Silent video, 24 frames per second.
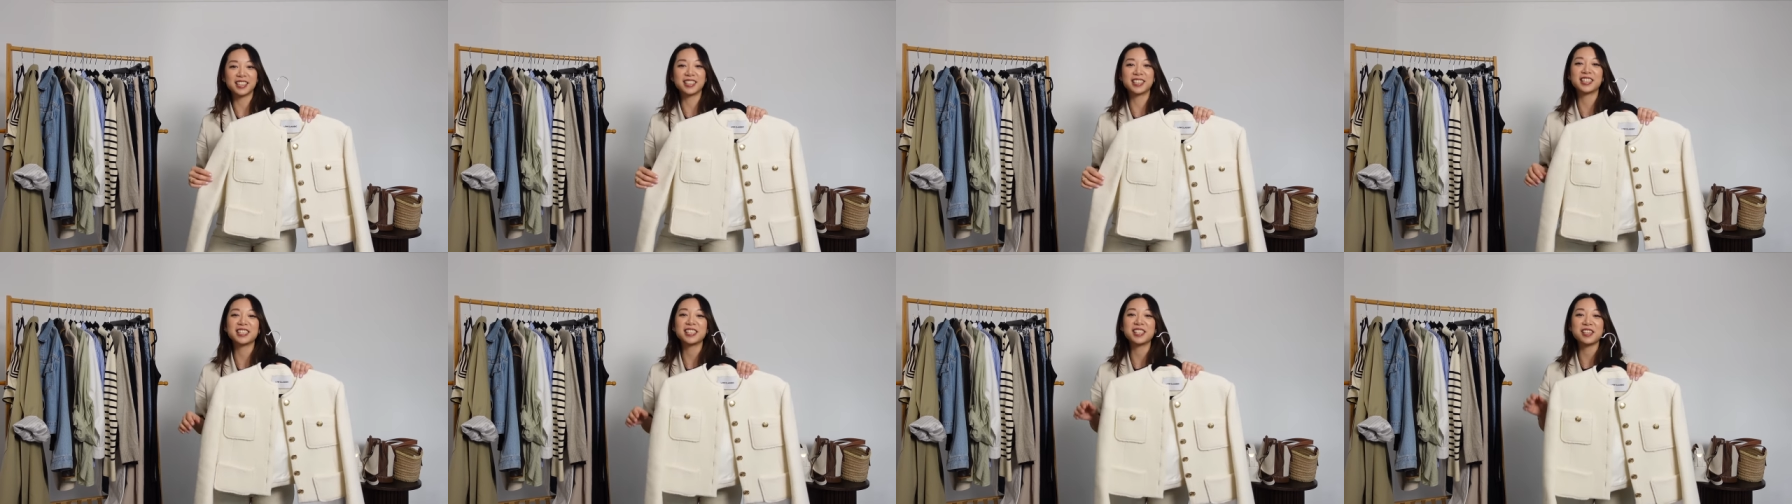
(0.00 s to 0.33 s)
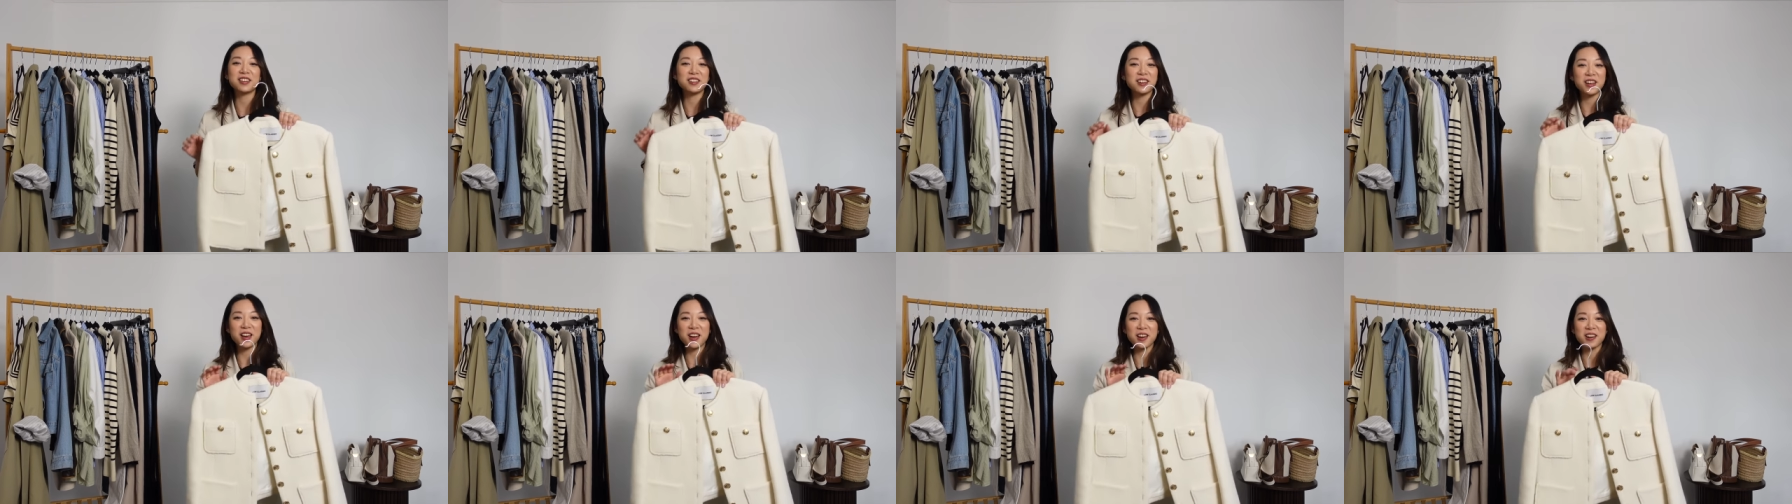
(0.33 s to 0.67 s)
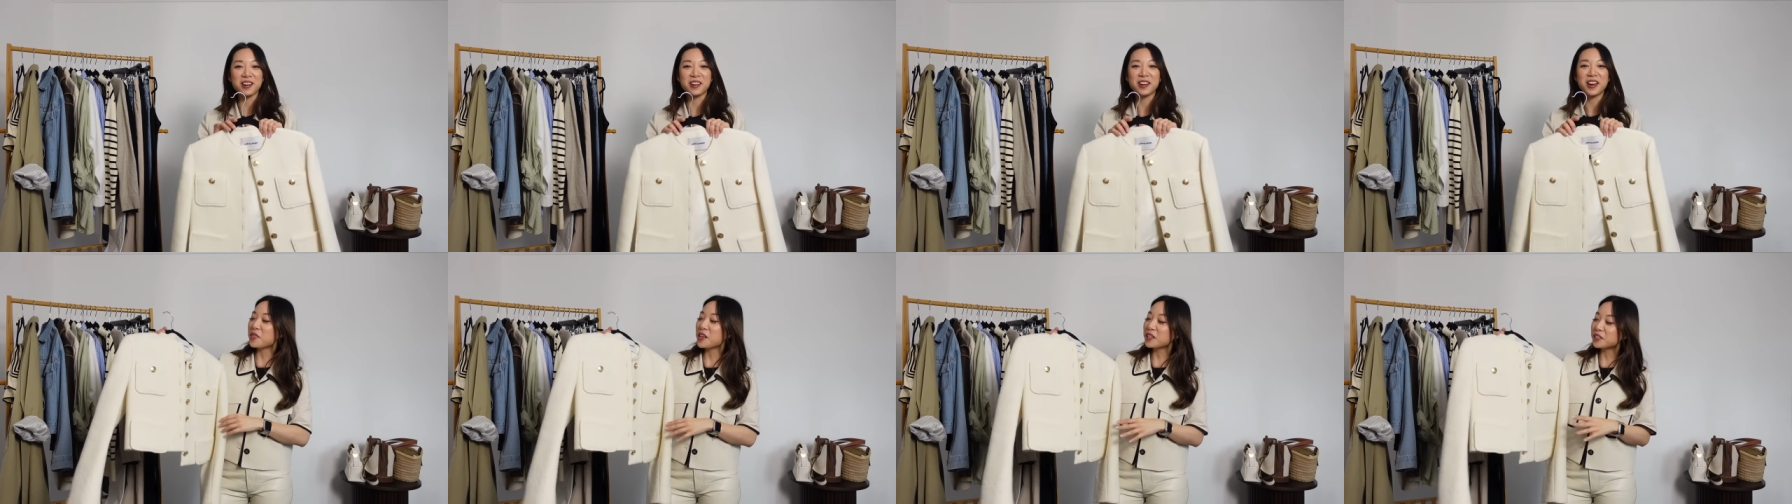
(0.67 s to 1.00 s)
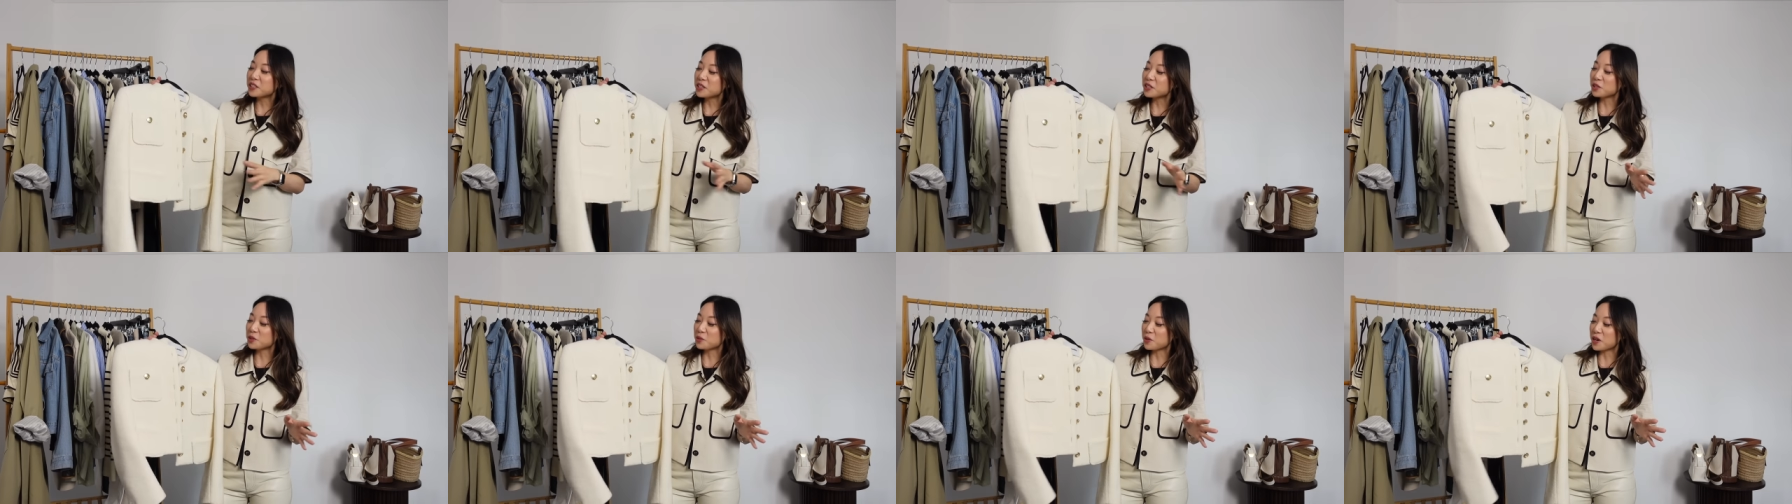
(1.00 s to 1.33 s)
I don't know. This
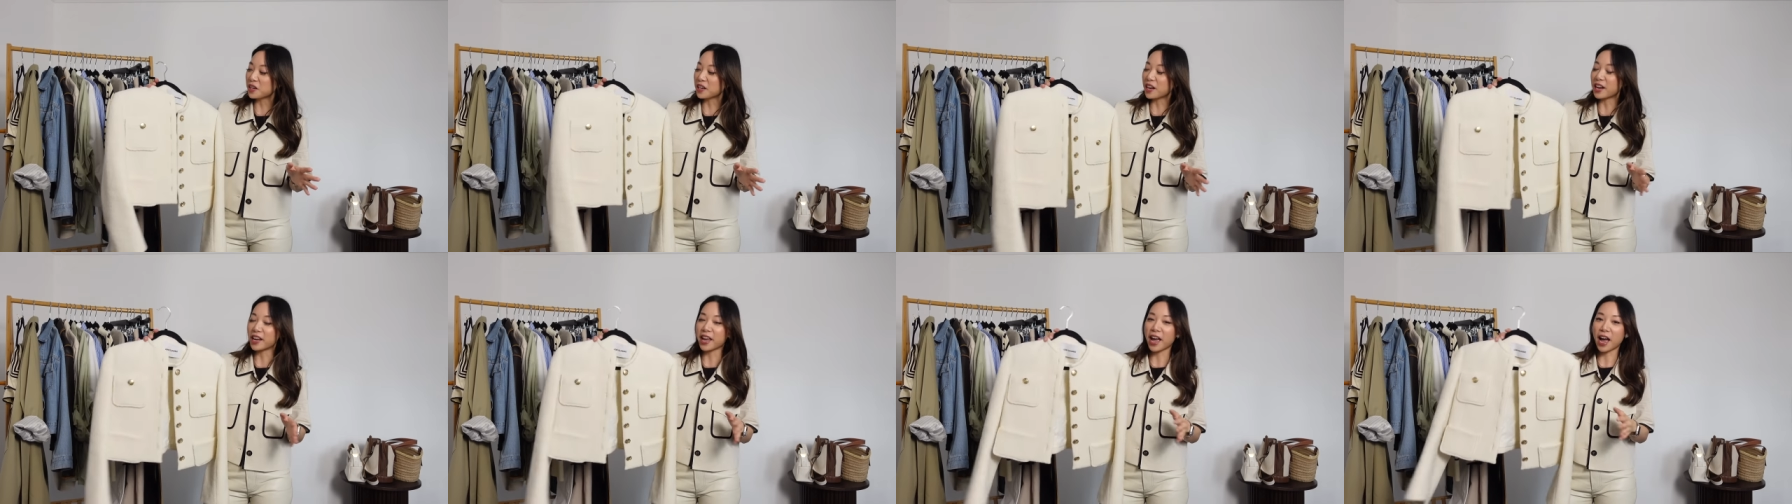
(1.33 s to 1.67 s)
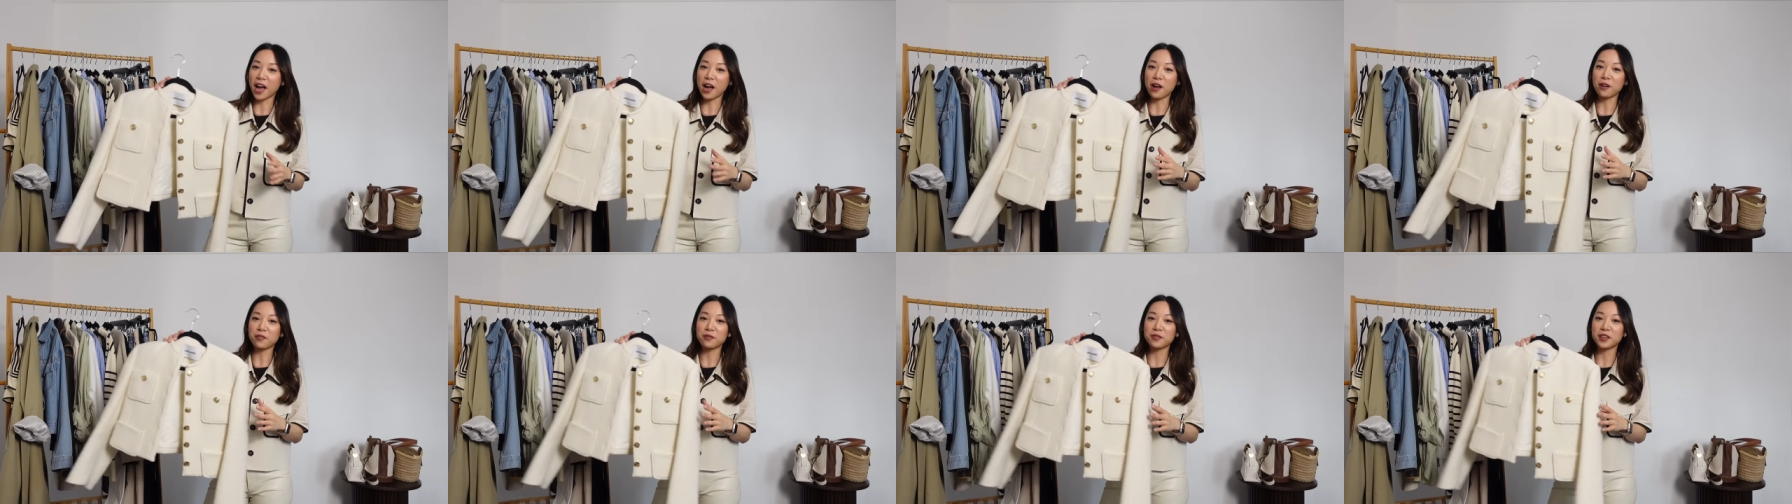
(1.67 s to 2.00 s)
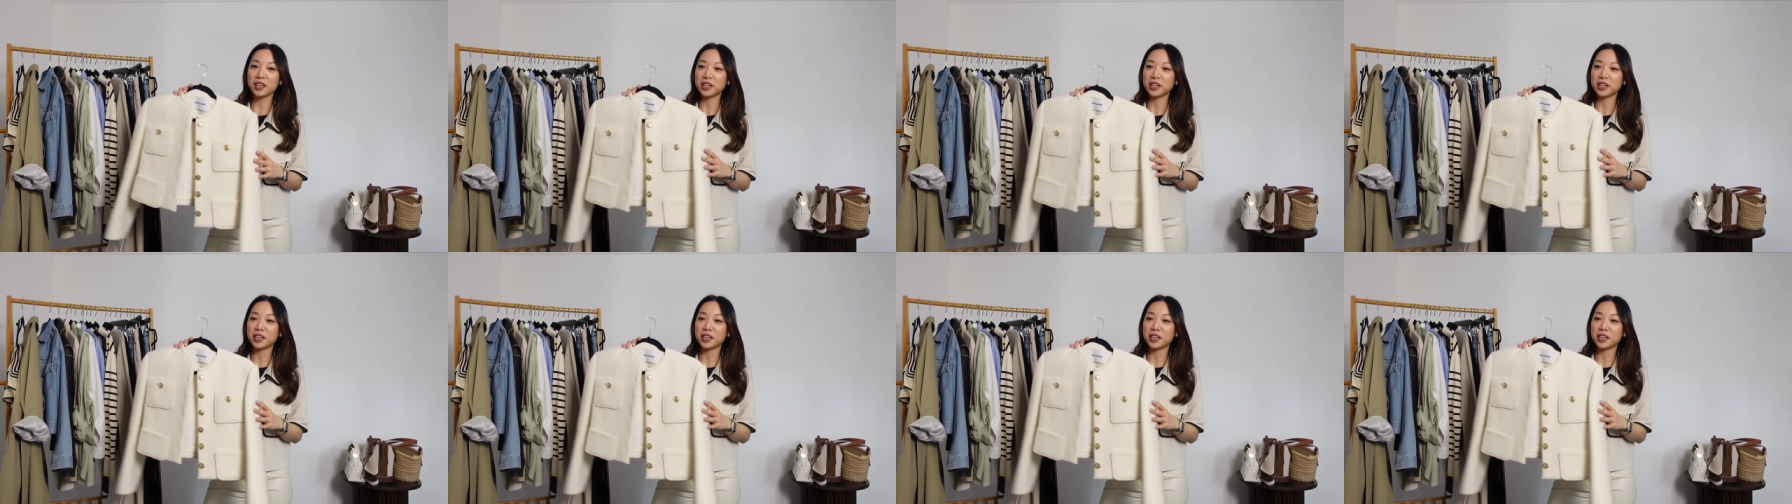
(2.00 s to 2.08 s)
is the one I have.